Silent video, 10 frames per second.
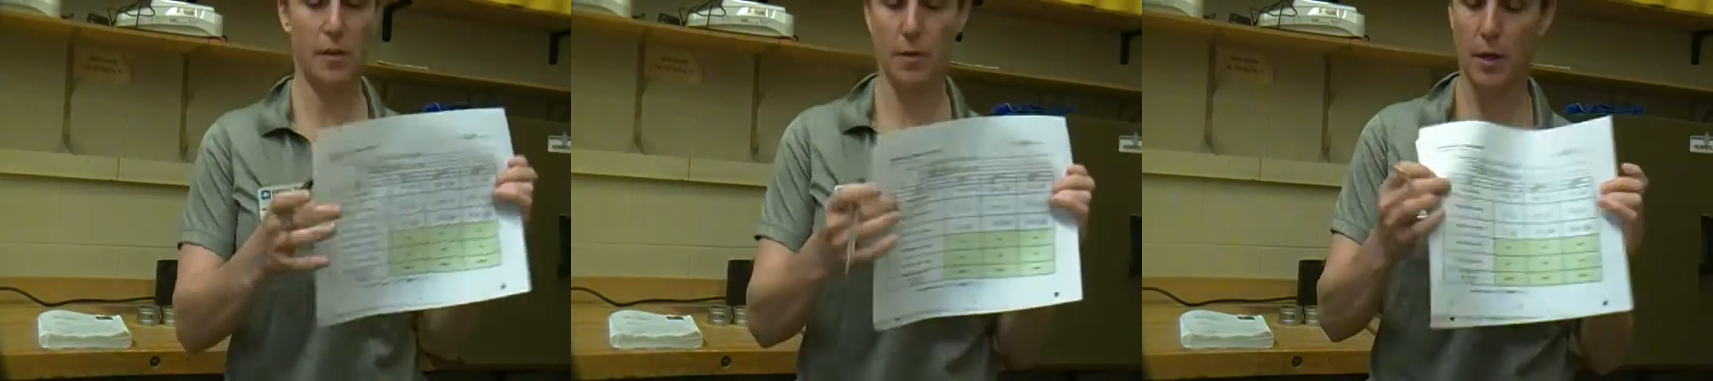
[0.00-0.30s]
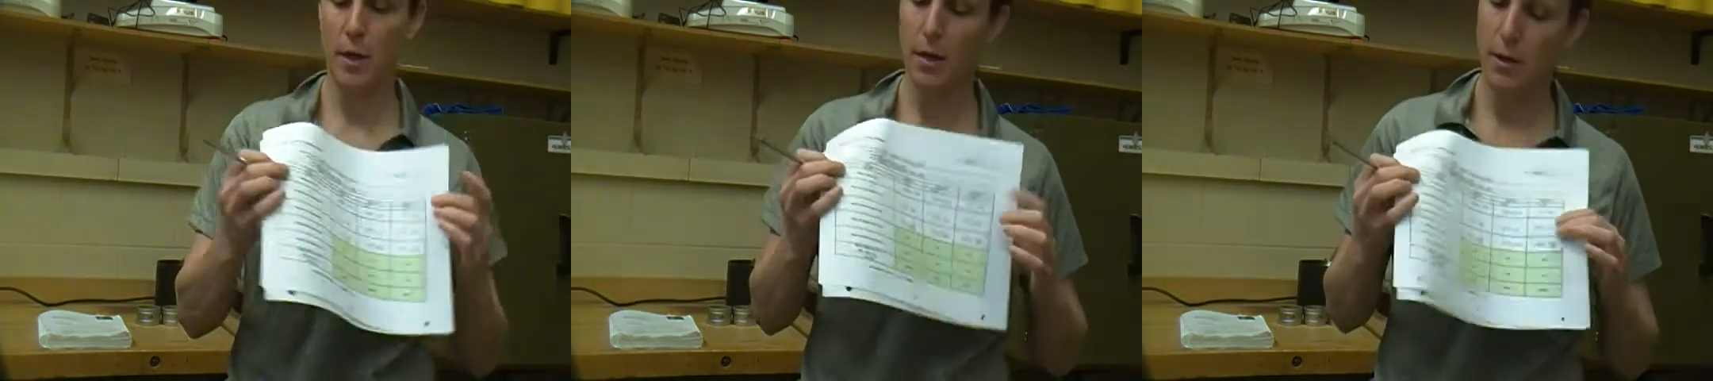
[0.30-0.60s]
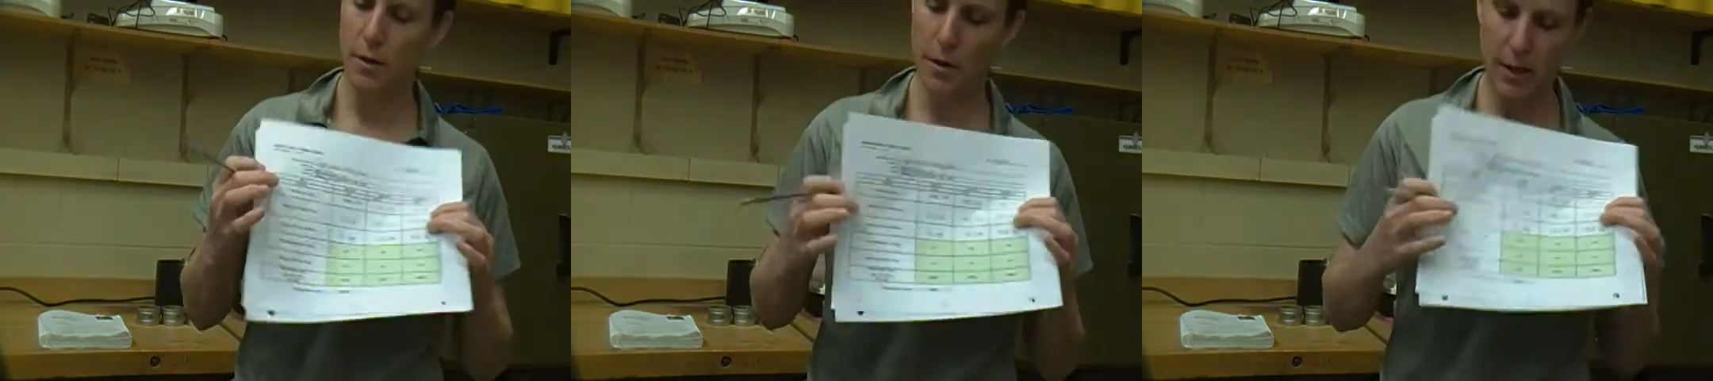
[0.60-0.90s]
So
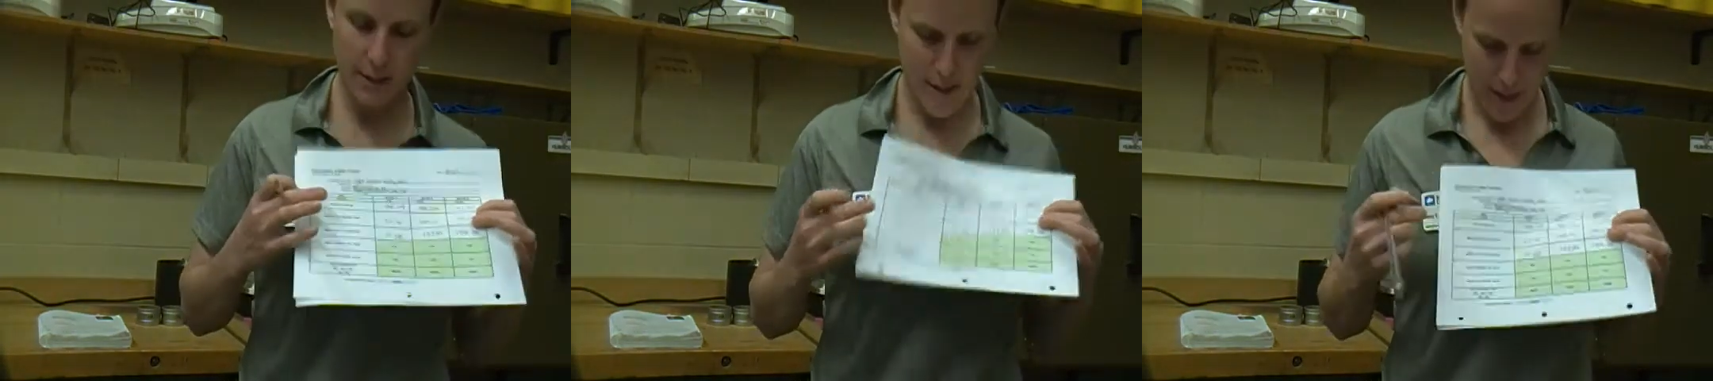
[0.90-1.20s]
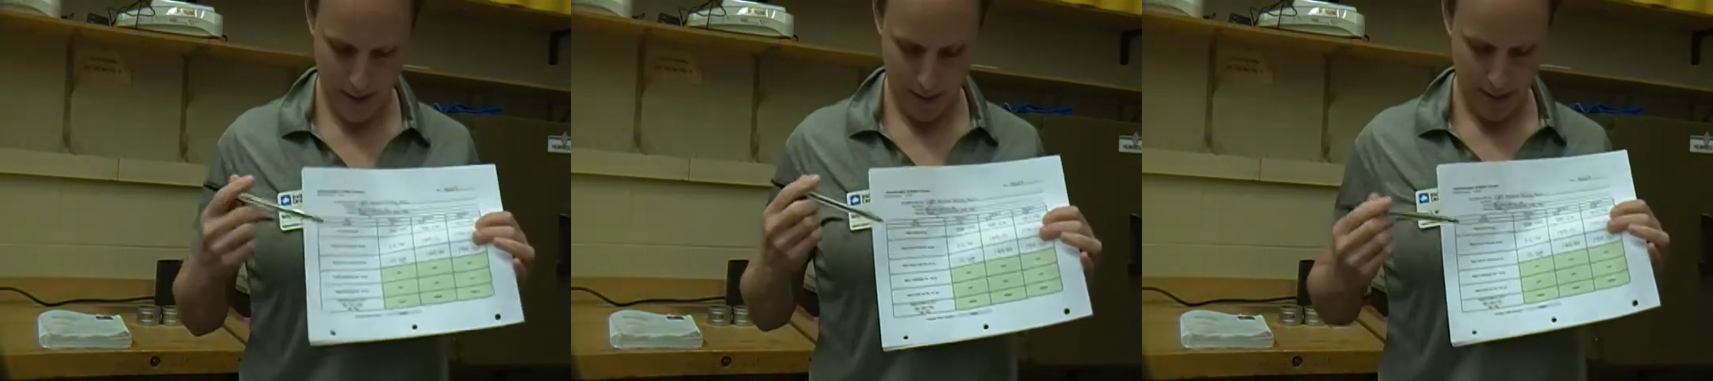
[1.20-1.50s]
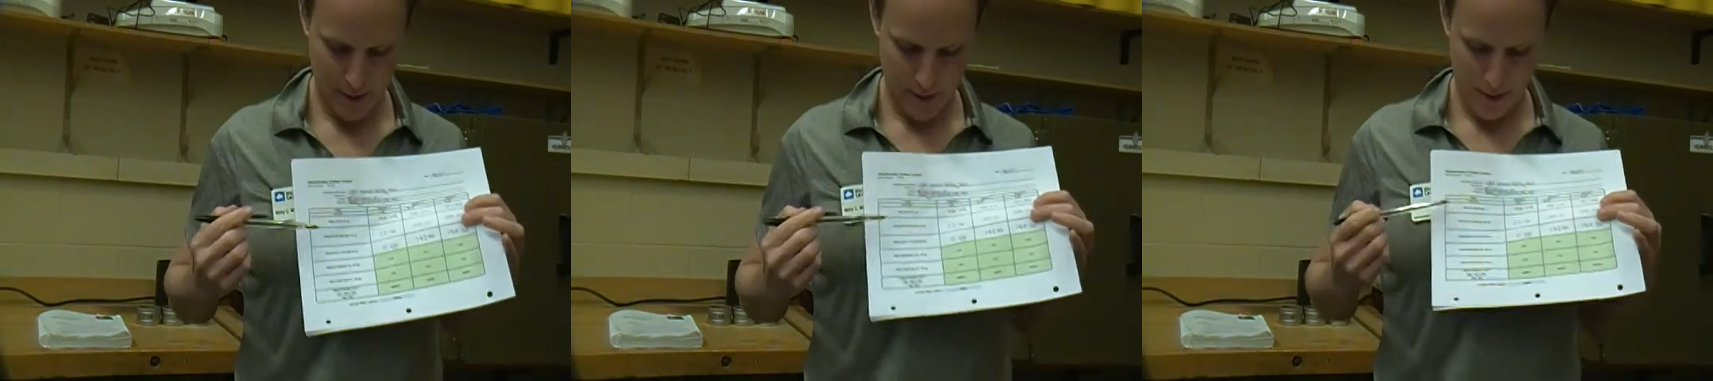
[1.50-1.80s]
you're going to take